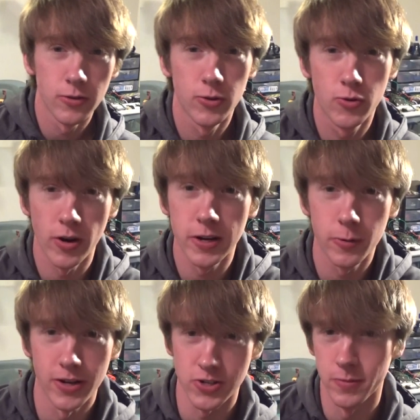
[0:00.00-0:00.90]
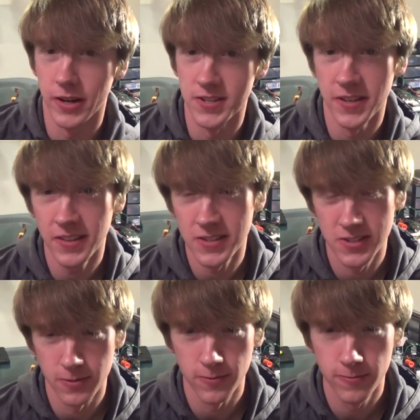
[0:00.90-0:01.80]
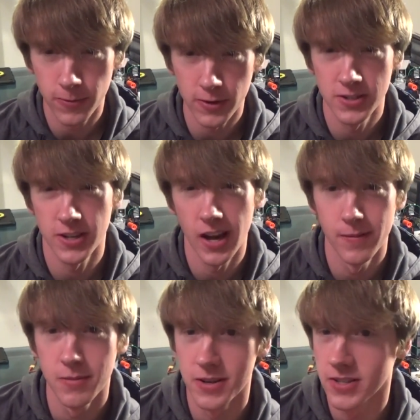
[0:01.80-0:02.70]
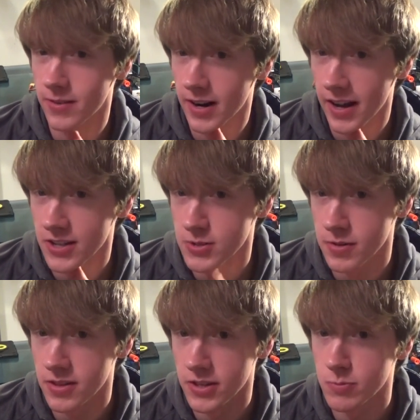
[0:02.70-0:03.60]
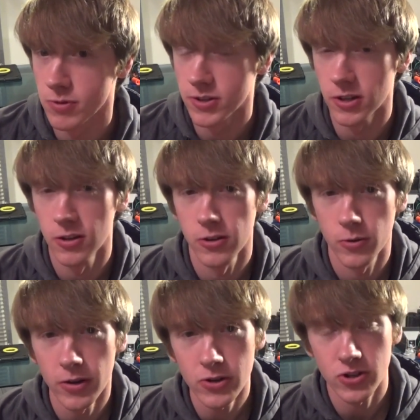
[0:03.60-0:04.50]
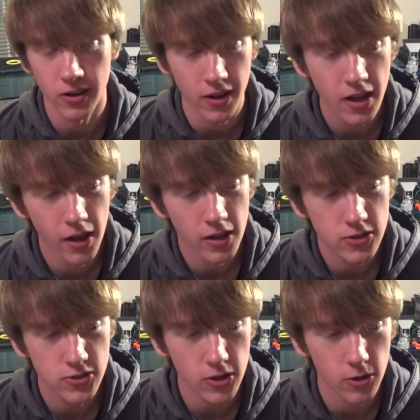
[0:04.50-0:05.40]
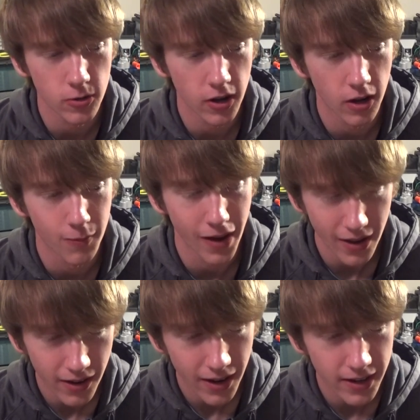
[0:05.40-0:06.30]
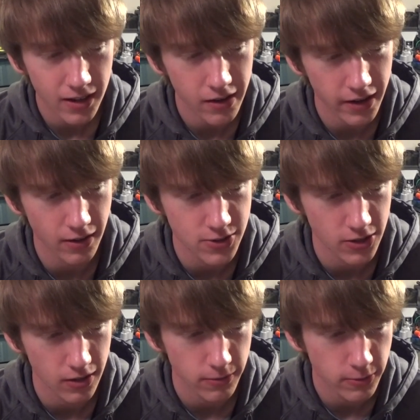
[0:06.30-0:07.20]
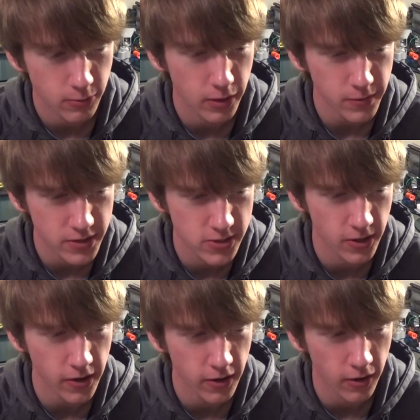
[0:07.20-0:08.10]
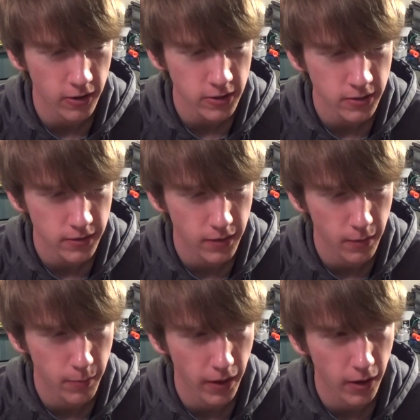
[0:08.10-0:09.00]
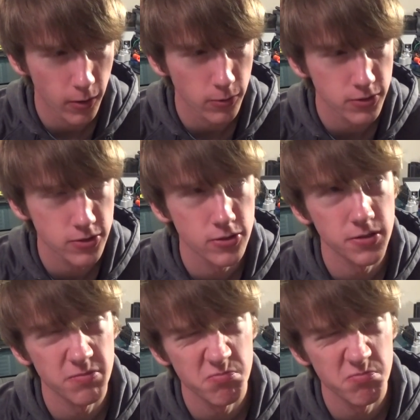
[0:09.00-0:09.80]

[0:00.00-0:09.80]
Great question, because I think this is the first time anybody's ever asked me this particular question. So, how did I get into airsoft? Well, it started all about